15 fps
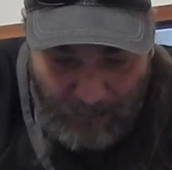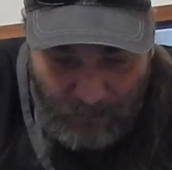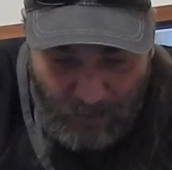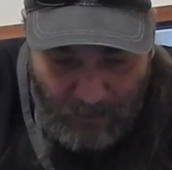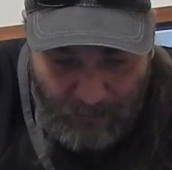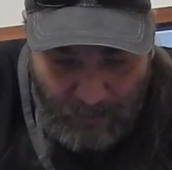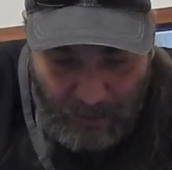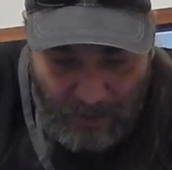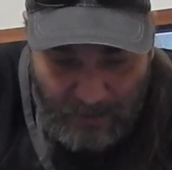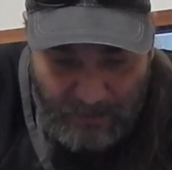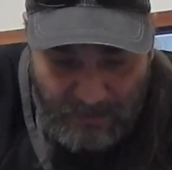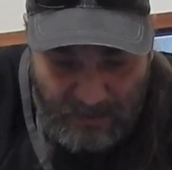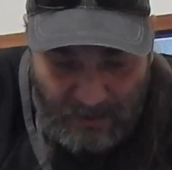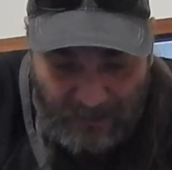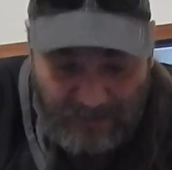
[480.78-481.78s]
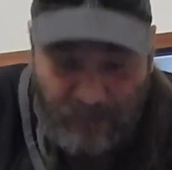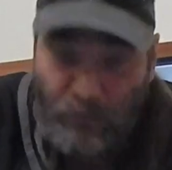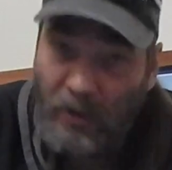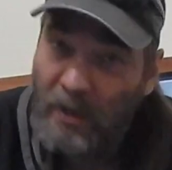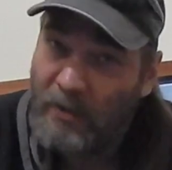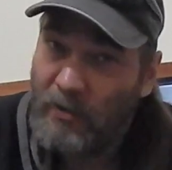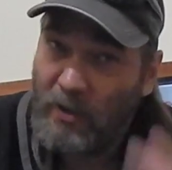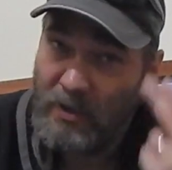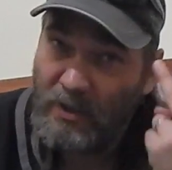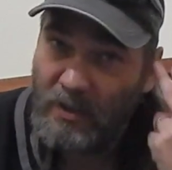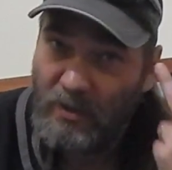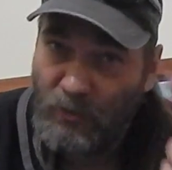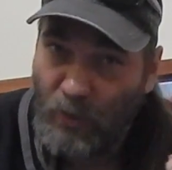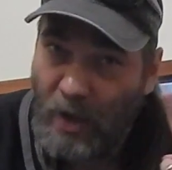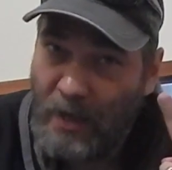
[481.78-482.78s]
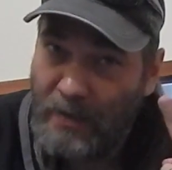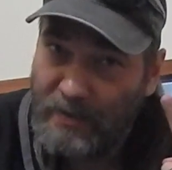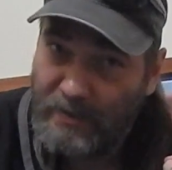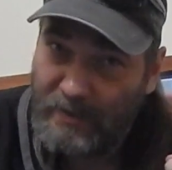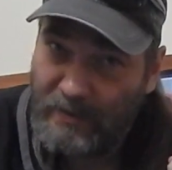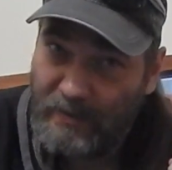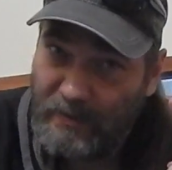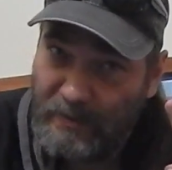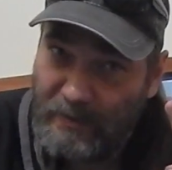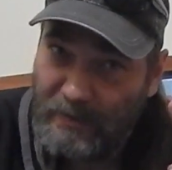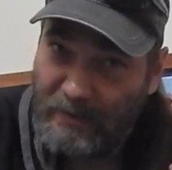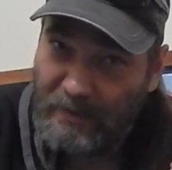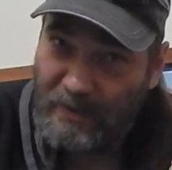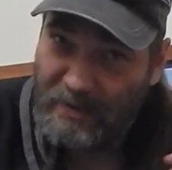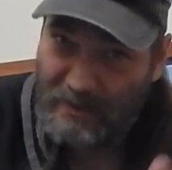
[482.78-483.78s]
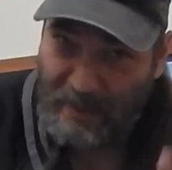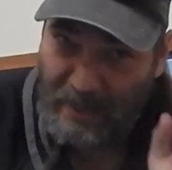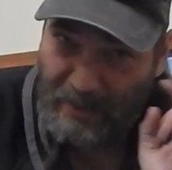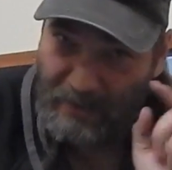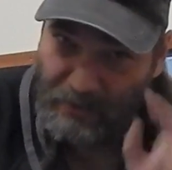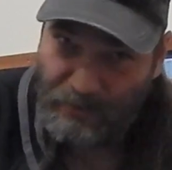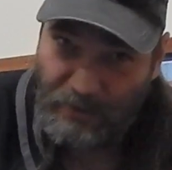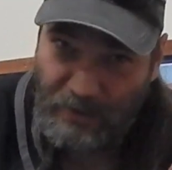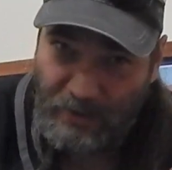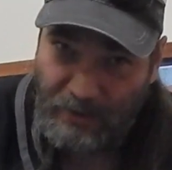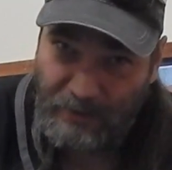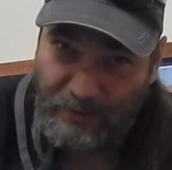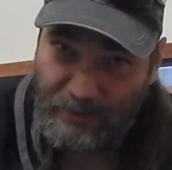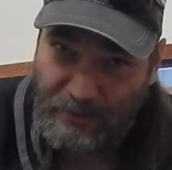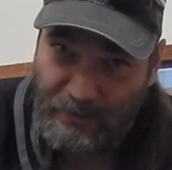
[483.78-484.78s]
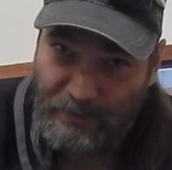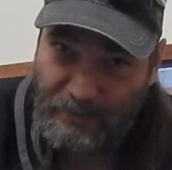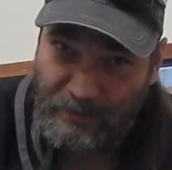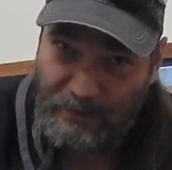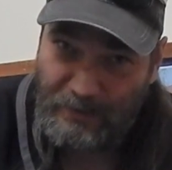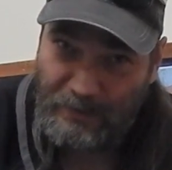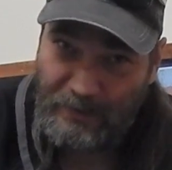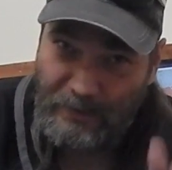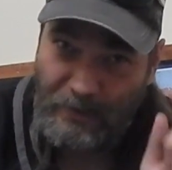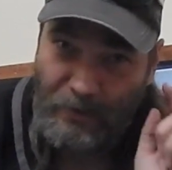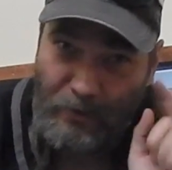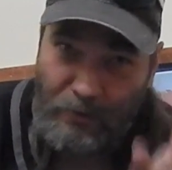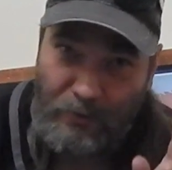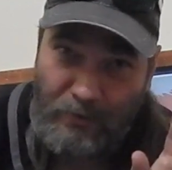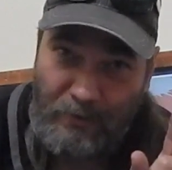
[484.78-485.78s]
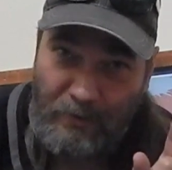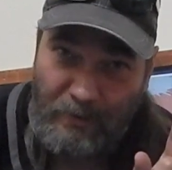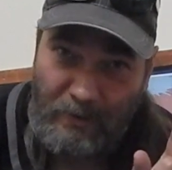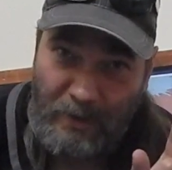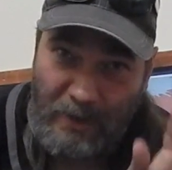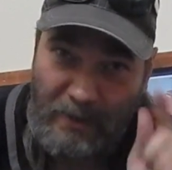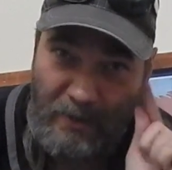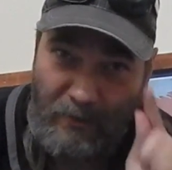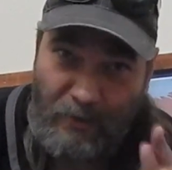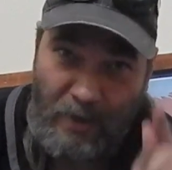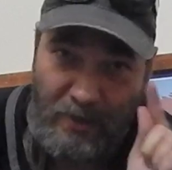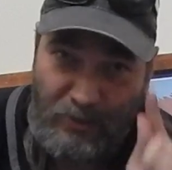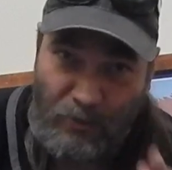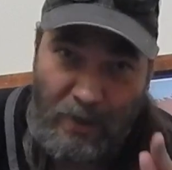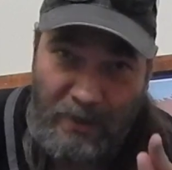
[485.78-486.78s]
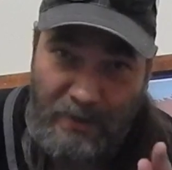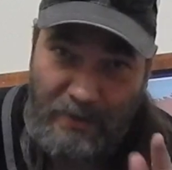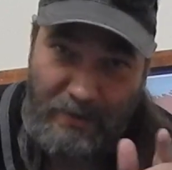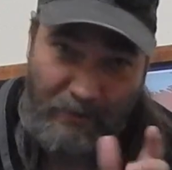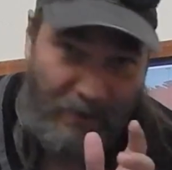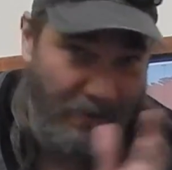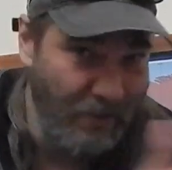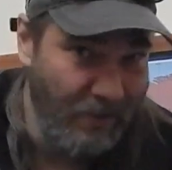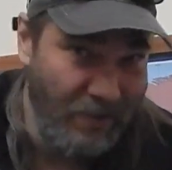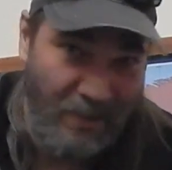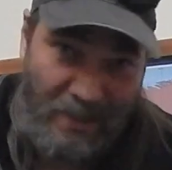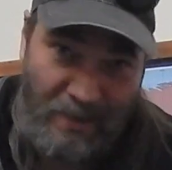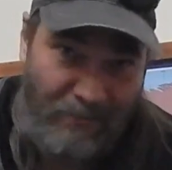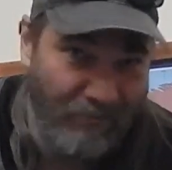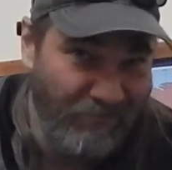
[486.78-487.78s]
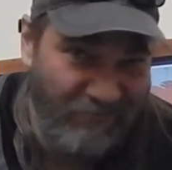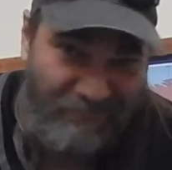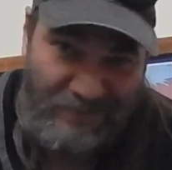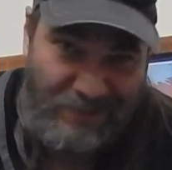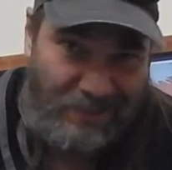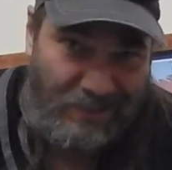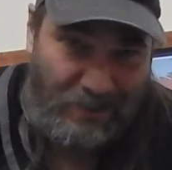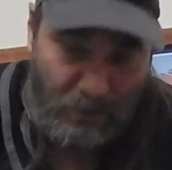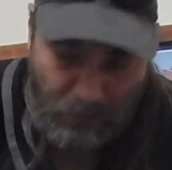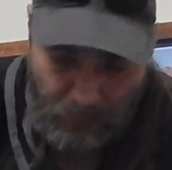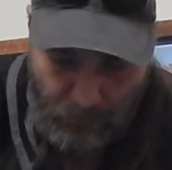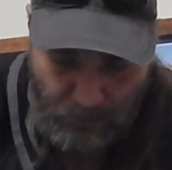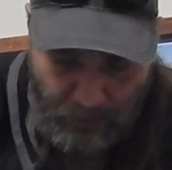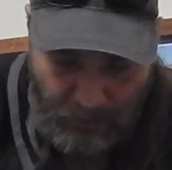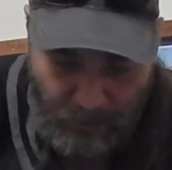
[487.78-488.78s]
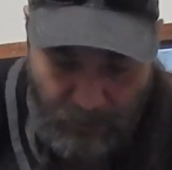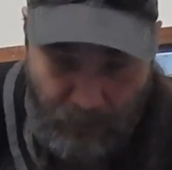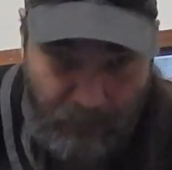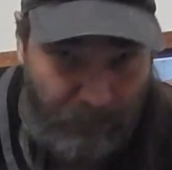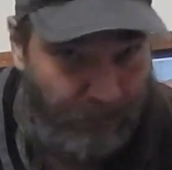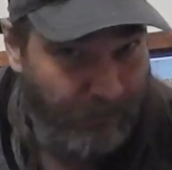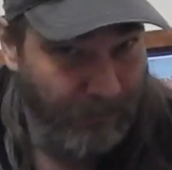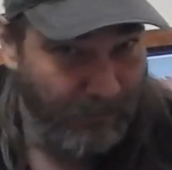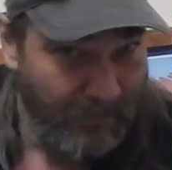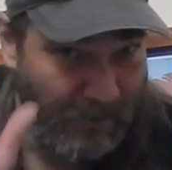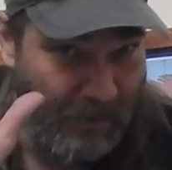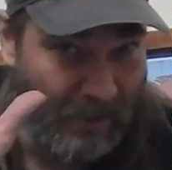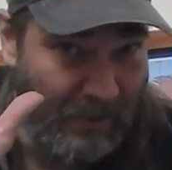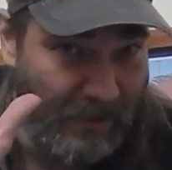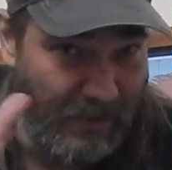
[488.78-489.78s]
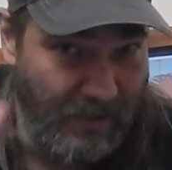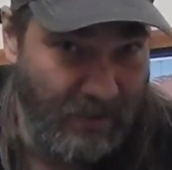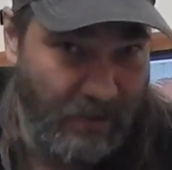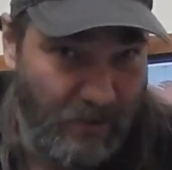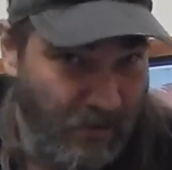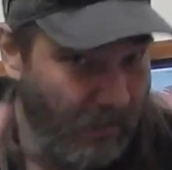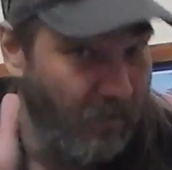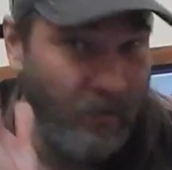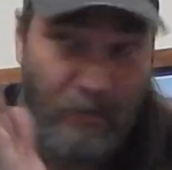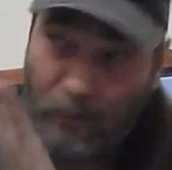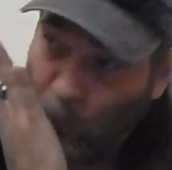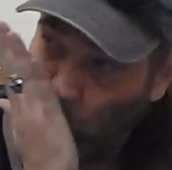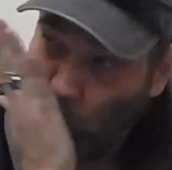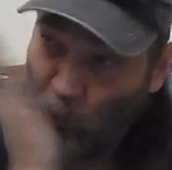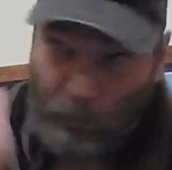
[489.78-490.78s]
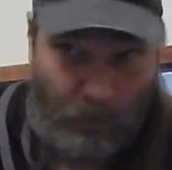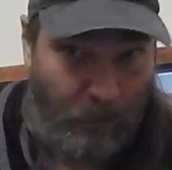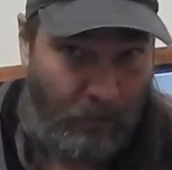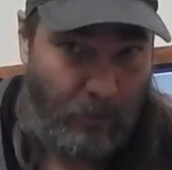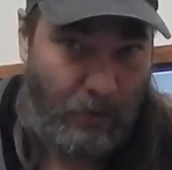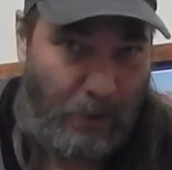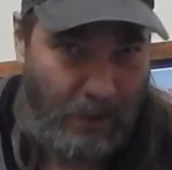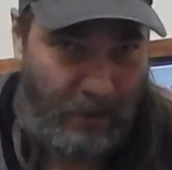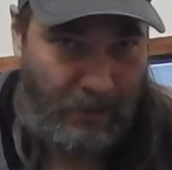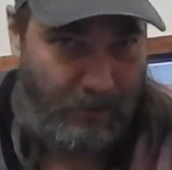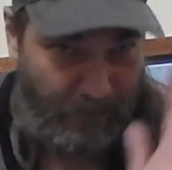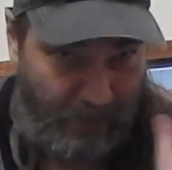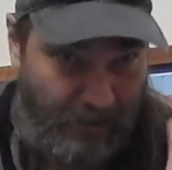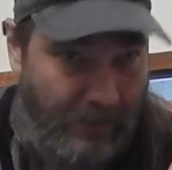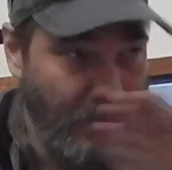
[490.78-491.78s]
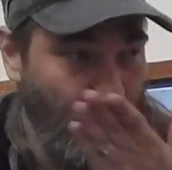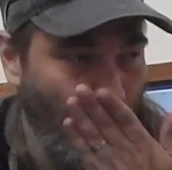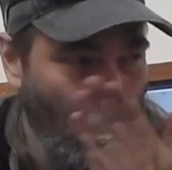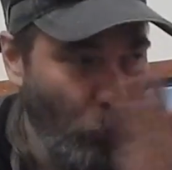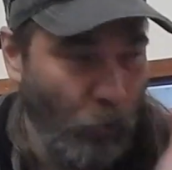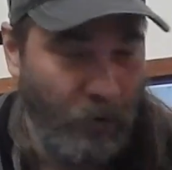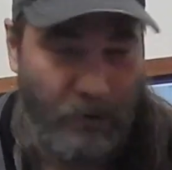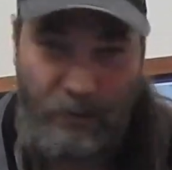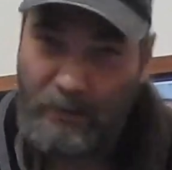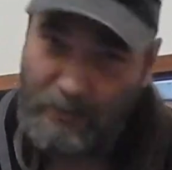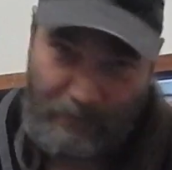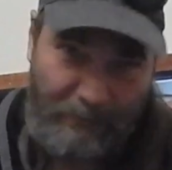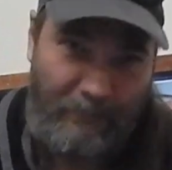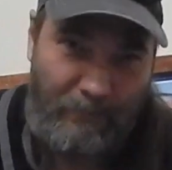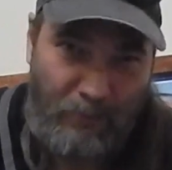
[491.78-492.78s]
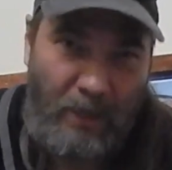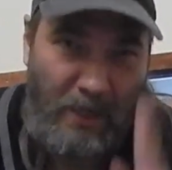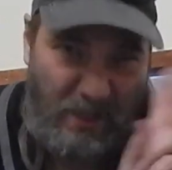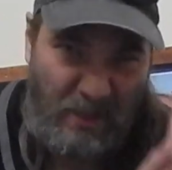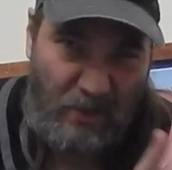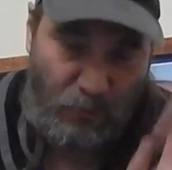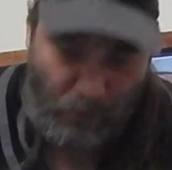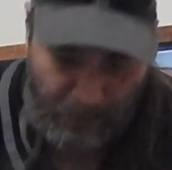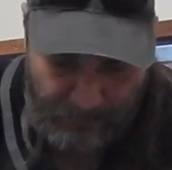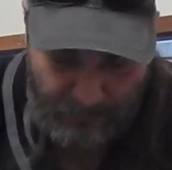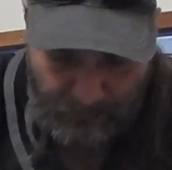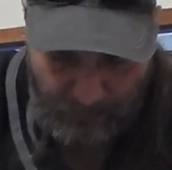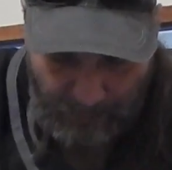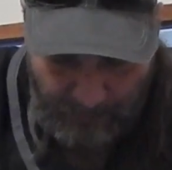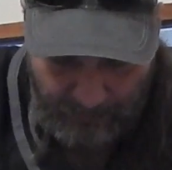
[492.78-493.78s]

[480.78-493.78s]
you ever had sex? Well, I know I did it twice because I had 2 kids. So I did it right twice. The rest of the time, you know, got this and this. But I did it twice, at